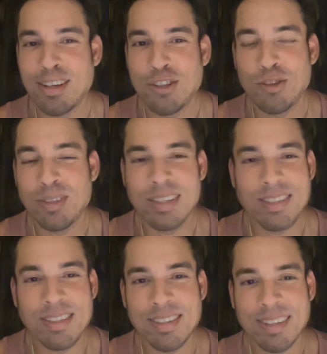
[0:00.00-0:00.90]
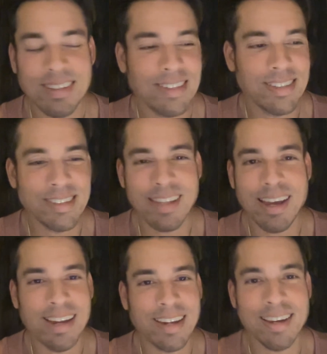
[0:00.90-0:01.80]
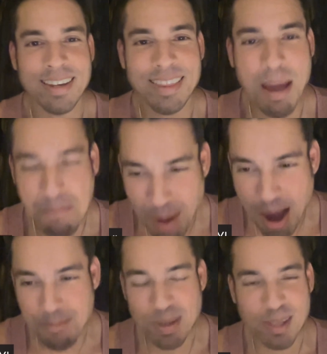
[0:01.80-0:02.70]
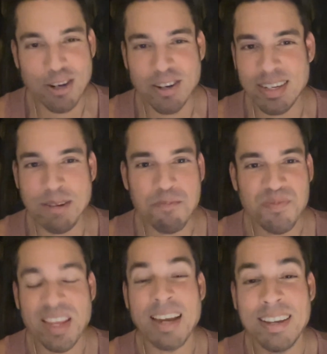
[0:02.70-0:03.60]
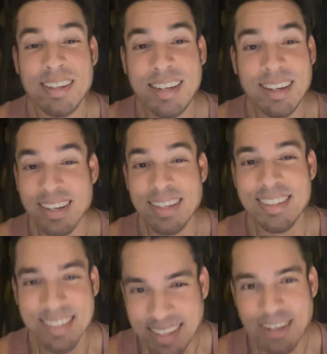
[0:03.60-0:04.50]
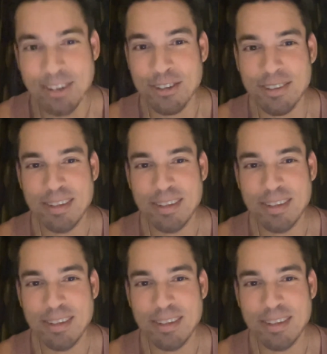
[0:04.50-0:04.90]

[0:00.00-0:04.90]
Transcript: dude, this is like that popularity that Ilia can steal